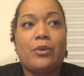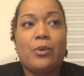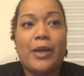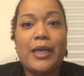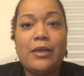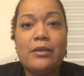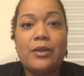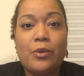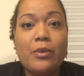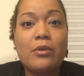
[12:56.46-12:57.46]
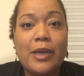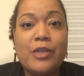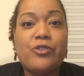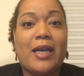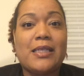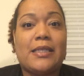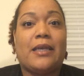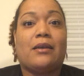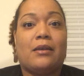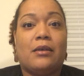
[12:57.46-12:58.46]
quite a
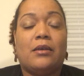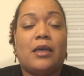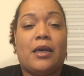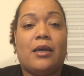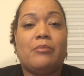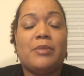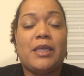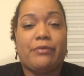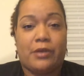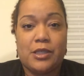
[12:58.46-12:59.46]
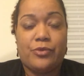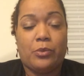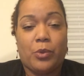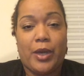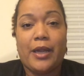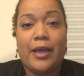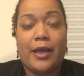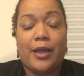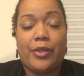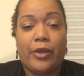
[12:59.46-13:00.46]
drastic difference from what
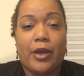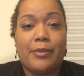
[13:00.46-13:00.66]
I thought I